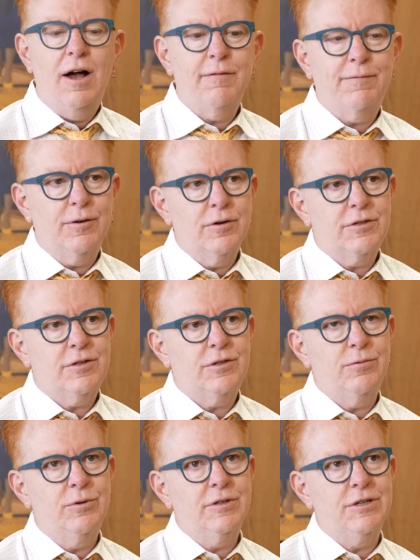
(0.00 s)
I
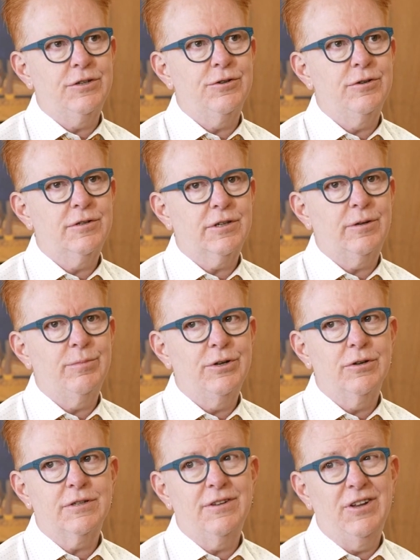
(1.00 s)
first was introduced to
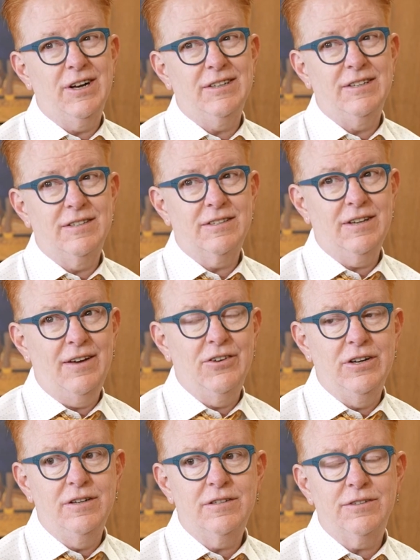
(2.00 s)
computers in the
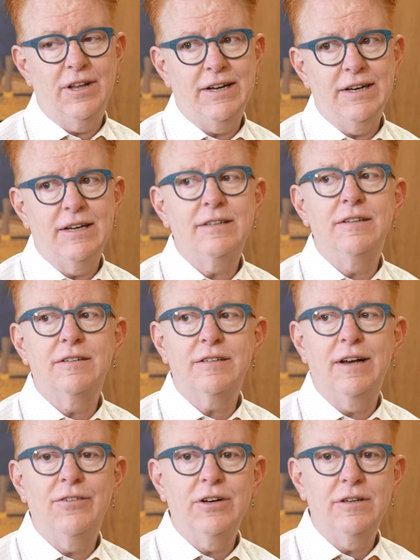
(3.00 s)
1970s, late
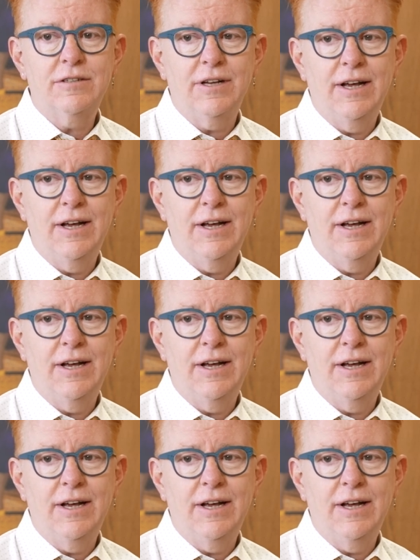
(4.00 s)
1970s,